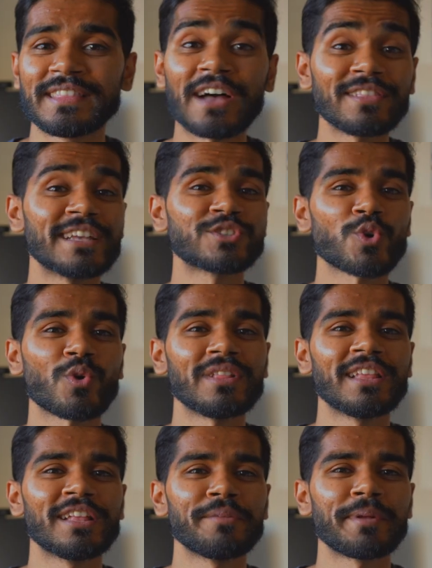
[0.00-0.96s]
Now let's talk a
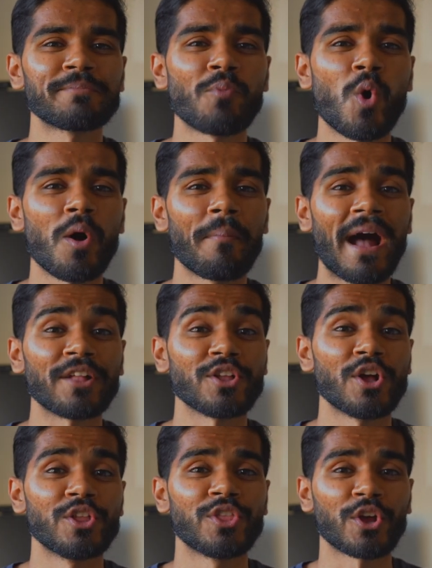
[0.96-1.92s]
little bit more
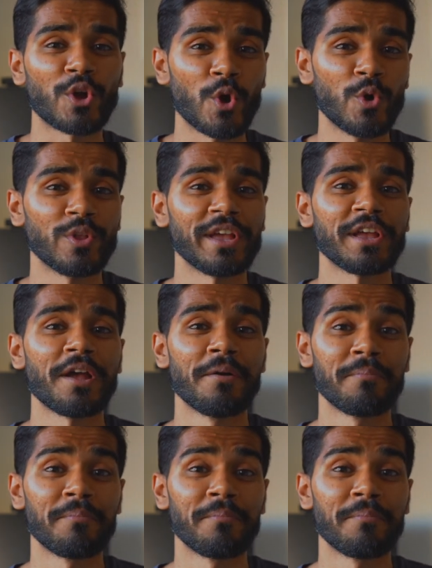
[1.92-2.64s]
about the coding